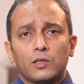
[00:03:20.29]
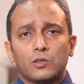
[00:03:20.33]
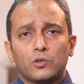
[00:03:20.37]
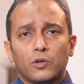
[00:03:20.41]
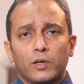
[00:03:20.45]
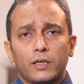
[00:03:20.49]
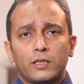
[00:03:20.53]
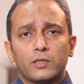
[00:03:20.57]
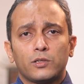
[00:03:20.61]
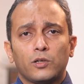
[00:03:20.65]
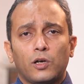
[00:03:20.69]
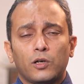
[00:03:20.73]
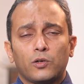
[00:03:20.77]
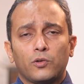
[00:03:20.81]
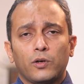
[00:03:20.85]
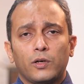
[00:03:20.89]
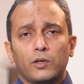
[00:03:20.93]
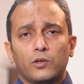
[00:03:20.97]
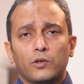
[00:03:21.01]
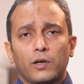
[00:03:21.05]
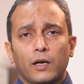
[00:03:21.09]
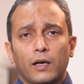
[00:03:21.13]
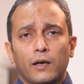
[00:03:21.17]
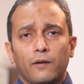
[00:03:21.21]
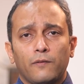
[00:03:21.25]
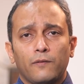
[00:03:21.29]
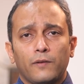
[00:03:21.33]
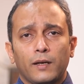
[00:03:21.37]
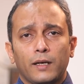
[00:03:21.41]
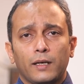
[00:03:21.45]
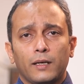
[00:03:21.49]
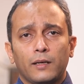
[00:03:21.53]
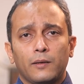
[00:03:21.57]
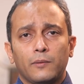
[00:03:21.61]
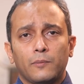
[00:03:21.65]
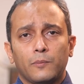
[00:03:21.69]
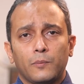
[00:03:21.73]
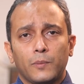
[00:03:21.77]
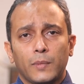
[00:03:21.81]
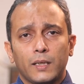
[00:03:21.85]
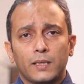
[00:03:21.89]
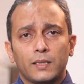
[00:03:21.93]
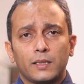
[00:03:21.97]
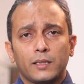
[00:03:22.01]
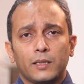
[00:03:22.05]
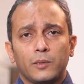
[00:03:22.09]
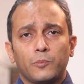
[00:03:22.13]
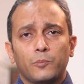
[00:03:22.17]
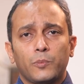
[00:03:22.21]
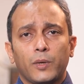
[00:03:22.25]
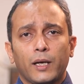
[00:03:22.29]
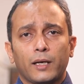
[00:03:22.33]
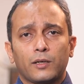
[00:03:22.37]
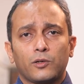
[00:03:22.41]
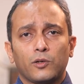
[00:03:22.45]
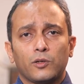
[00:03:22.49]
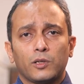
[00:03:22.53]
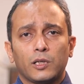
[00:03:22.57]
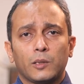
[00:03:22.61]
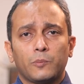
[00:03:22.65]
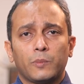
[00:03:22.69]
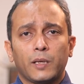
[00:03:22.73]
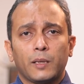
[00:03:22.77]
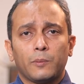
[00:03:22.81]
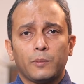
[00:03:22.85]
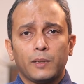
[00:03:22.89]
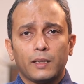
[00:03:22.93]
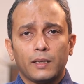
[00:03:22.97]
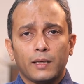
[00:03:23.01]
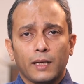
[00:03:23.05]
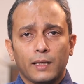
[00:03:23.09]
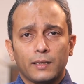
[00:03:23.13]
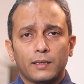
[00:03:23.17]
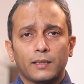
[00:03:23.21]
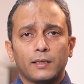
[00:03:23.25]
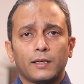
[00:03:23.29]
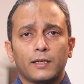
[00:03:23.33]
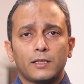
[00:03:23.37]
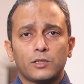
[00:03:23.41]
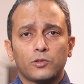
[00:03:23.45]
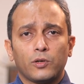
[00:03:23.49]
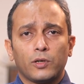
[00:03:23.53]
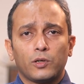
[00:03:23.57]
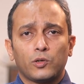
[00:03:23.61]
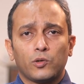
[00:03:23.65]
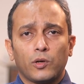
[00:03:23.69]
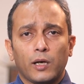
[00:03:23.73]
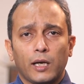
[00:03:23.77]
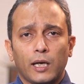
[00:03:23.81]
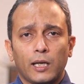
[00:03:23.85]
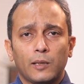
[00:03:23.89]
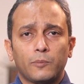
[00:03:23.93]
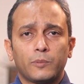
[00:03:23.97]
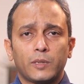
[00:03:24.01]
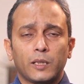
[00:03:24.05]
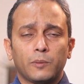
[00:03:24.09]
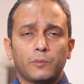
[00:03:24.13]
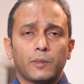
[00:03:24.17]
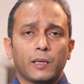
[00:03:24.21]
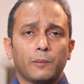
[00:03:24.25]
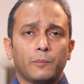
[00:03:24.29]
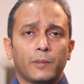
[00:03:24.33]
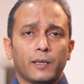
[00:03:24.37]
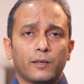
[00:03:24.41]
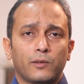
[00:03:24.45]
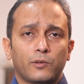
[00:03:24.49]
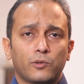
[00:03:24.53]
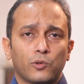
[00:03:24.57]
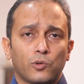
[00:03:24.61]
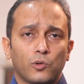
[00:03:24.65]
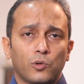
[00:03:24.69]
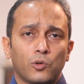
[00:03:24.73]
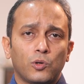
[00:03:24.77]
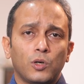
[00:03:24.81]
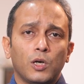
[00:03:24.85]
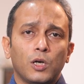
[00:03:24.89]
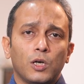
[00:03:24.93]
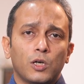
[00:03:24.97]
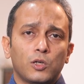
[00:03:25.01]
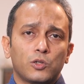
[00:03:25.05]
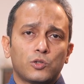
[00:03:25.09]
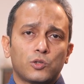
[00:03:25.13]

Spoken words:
So it's not going to have any major impact on the baby, rather it's going to help the baby grow.